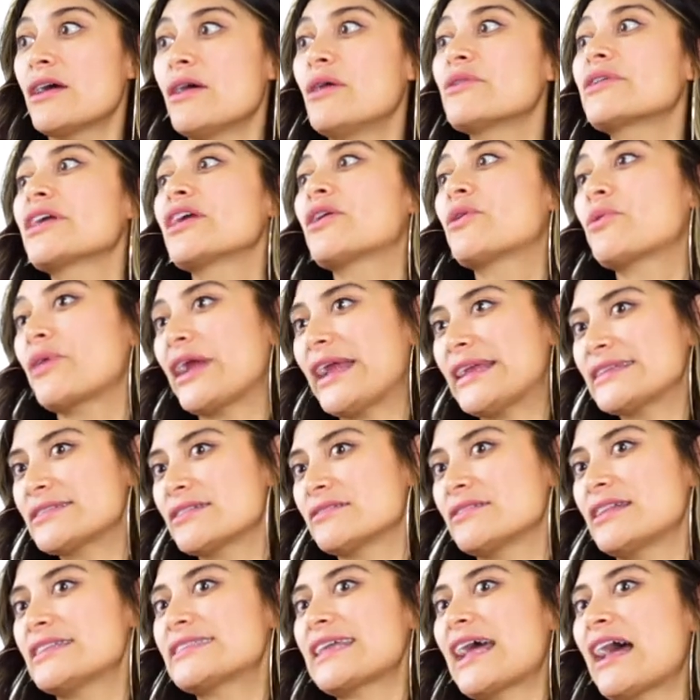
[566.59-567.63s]
Okay, right. great.
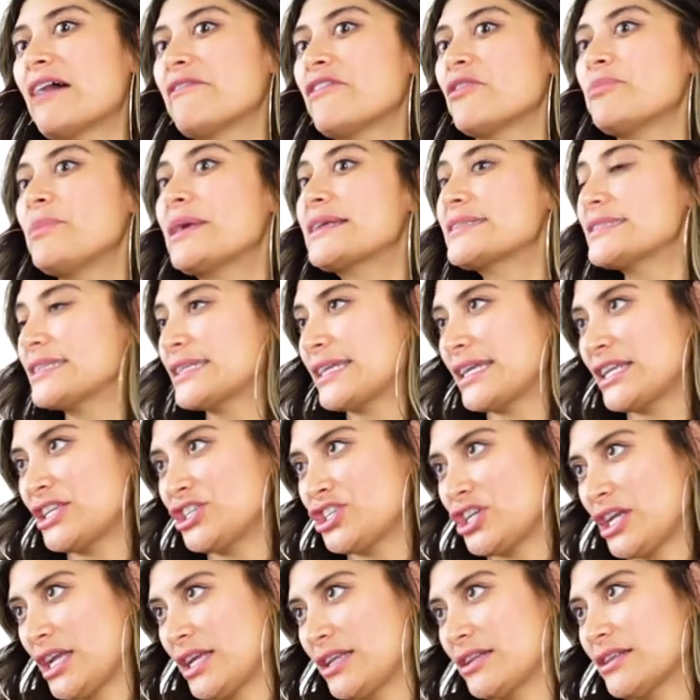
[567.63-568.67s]
So let's have a Mexican
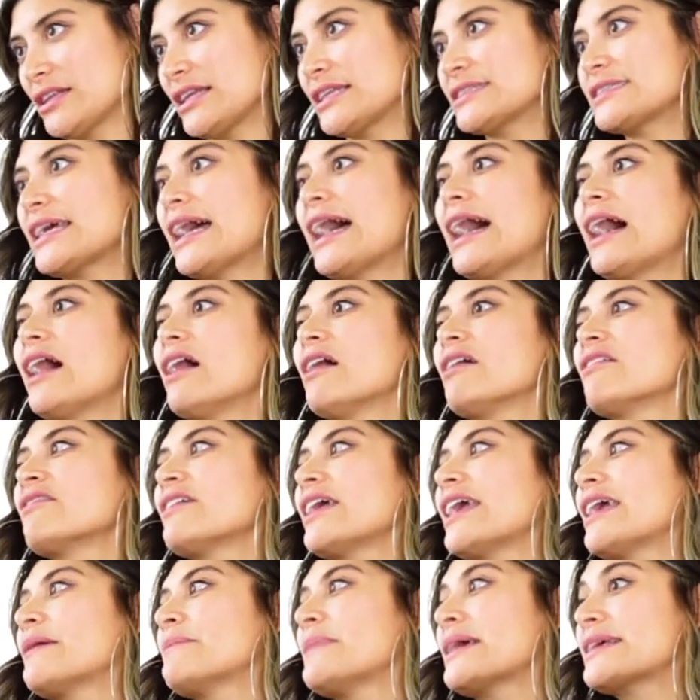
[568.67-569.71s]
gin. Let's have
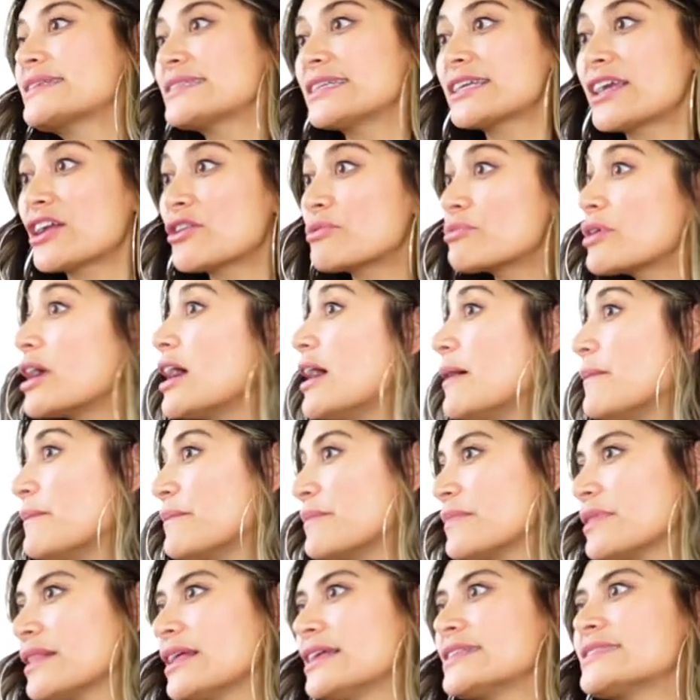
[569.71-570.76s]
mm. a Mexican
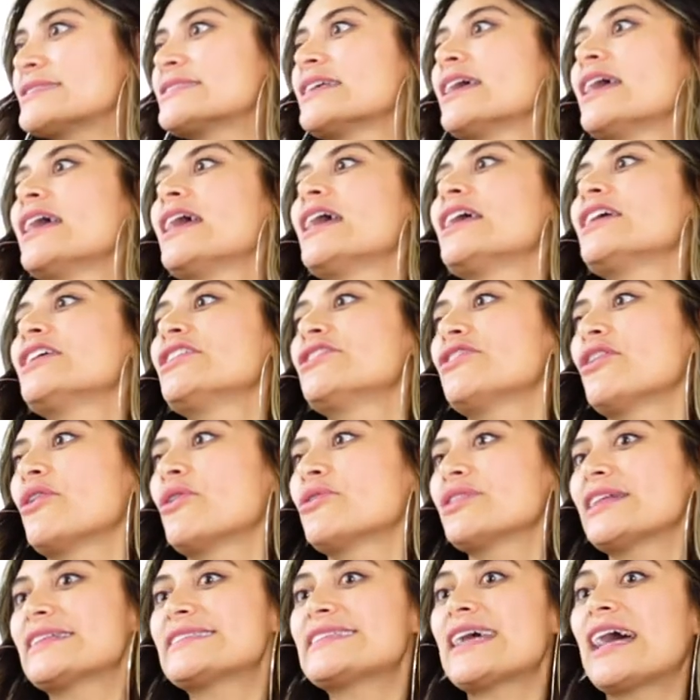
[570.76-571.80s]
rum. Nice. Let's, you
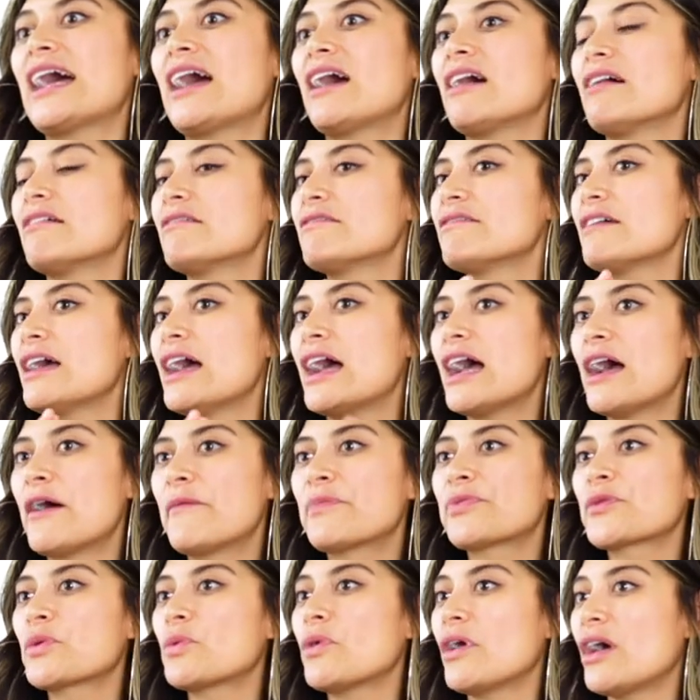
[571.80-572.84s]
know, let's have
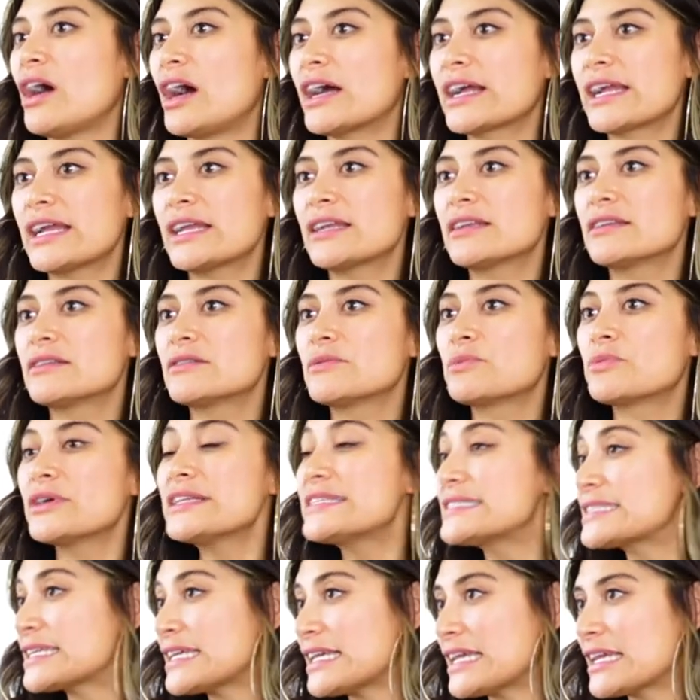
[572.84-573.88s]
um, Oaxacan
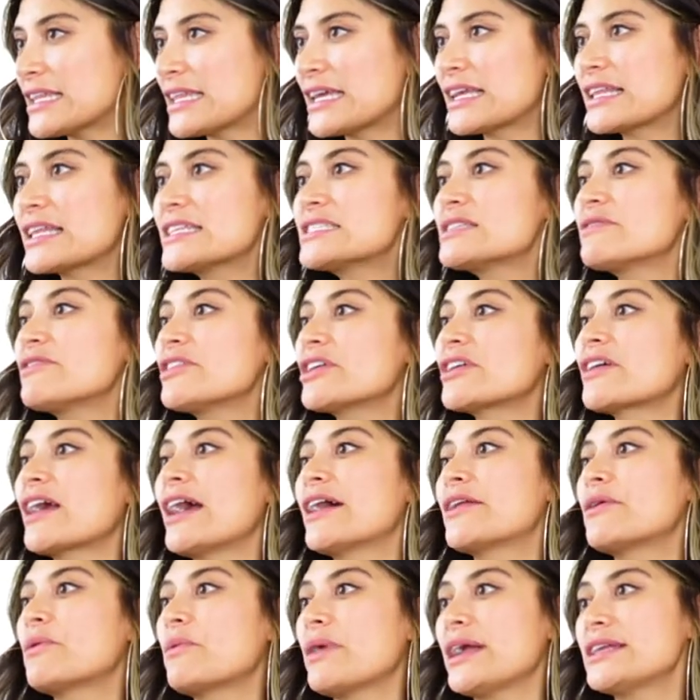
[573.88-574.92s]
whiskey. Like, let's figure
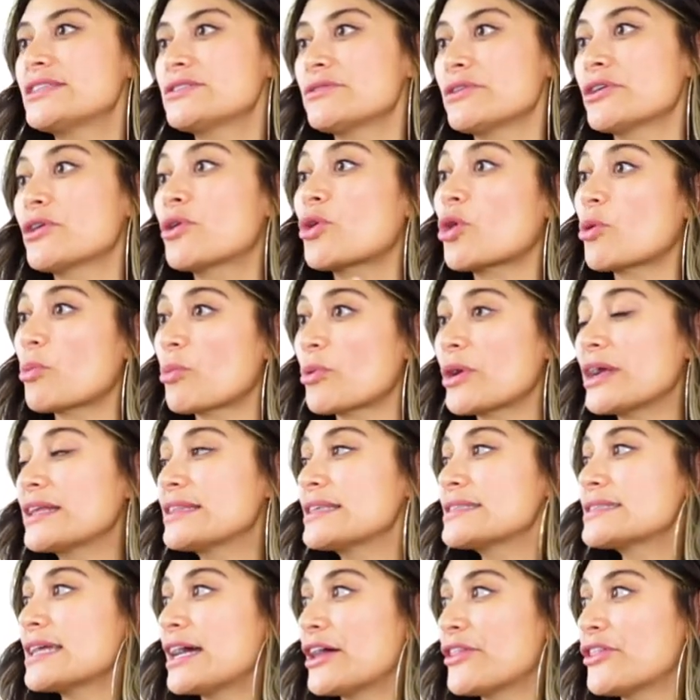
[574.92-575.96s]
out a way mm. to
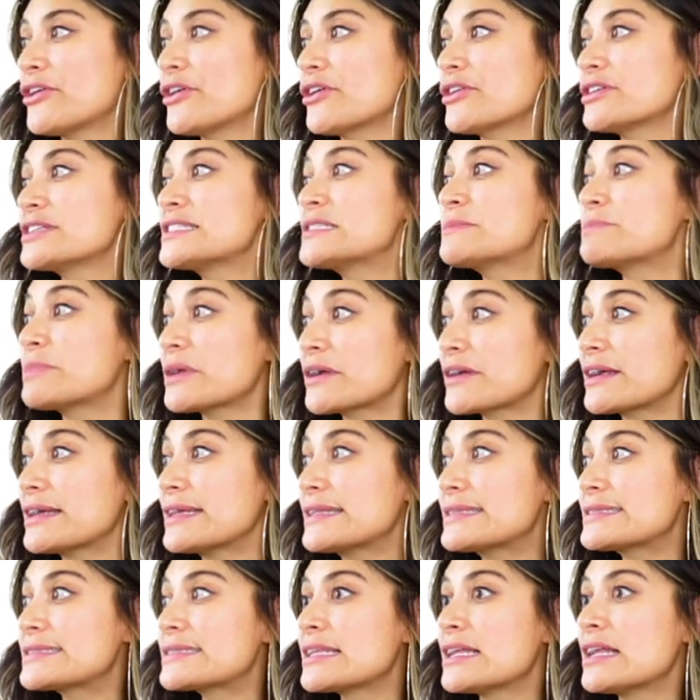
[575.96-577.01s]
incorporate other
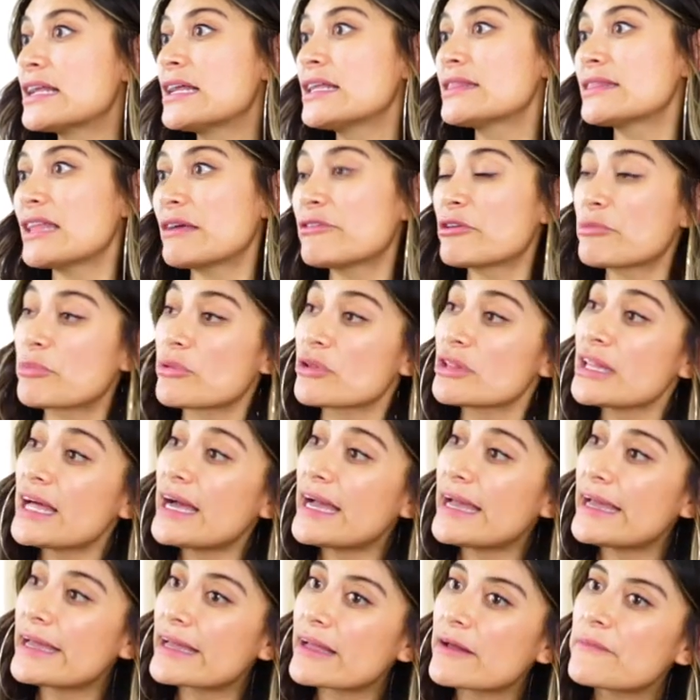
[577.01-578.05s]
spirits yeah. that people
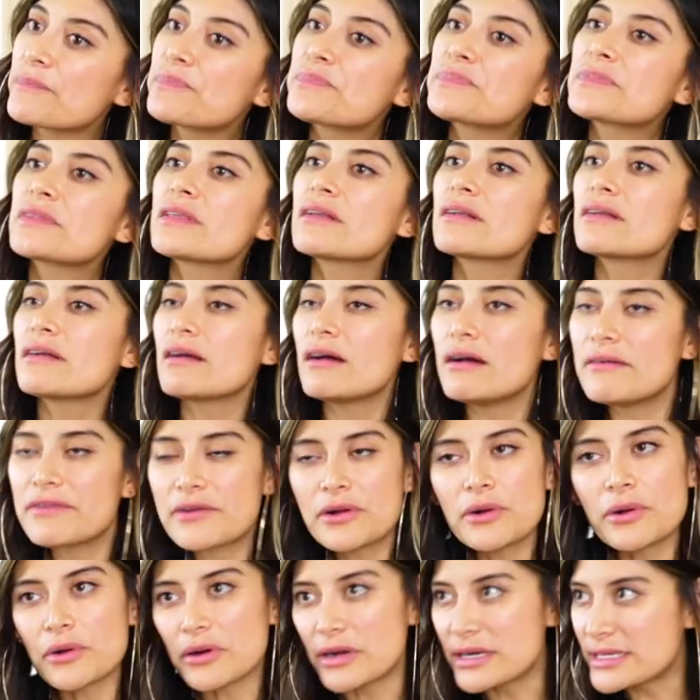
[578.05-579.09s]
like of
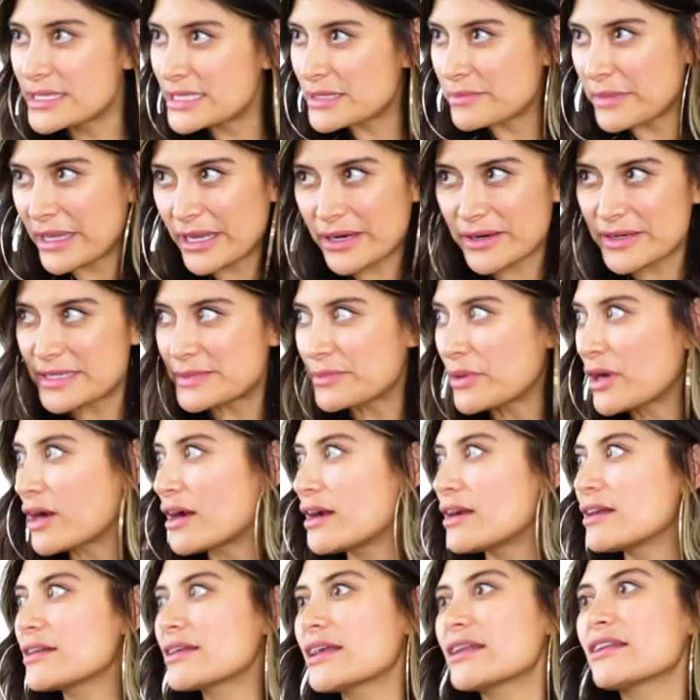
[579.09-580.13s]
course is Maker's
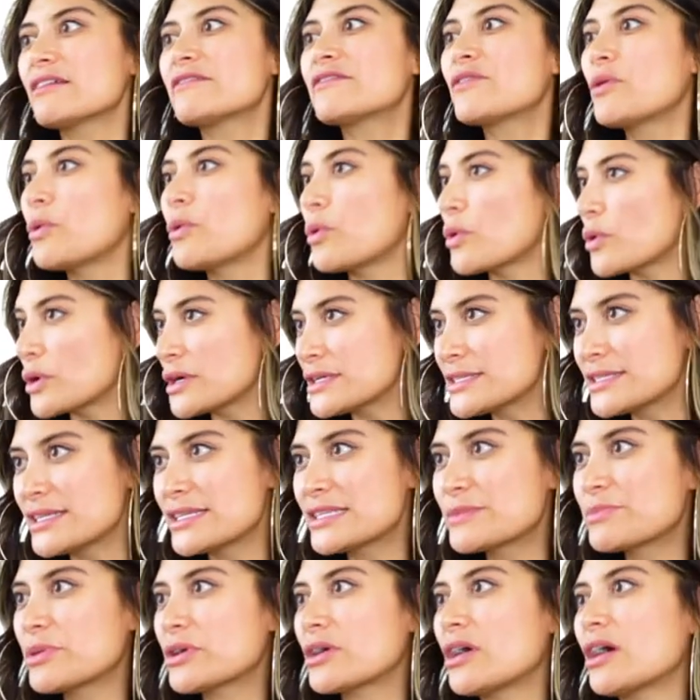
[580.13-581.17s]
Mark, and of mm-hmm. course
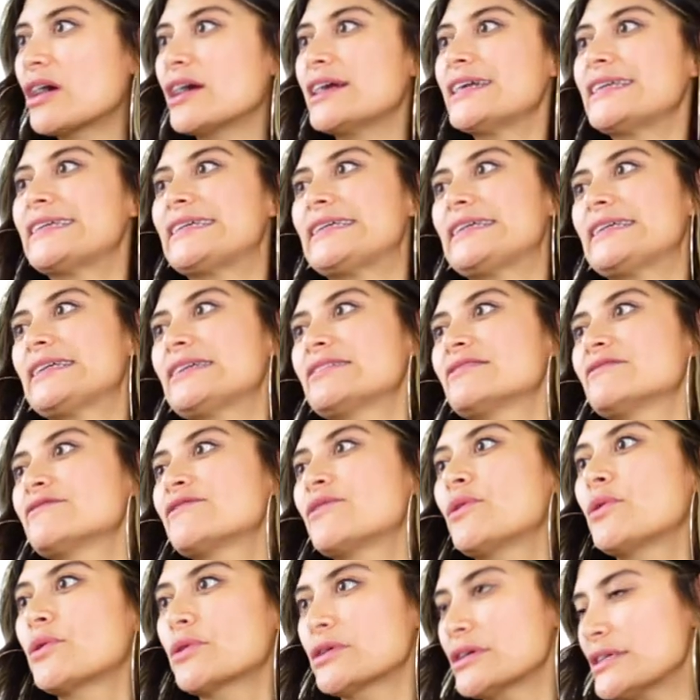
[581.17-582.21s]
is Bacardi, and of
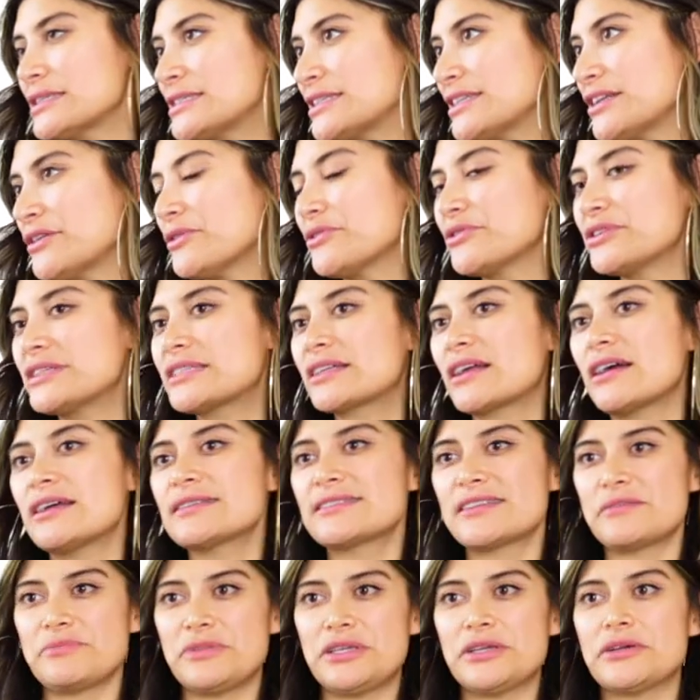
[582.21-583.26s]
course sure. you know is
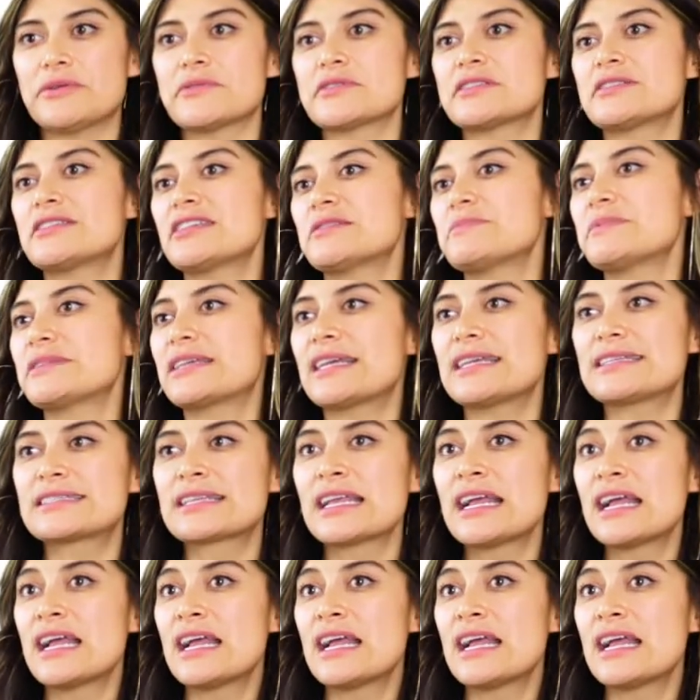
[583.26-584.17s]
Casamigos, just because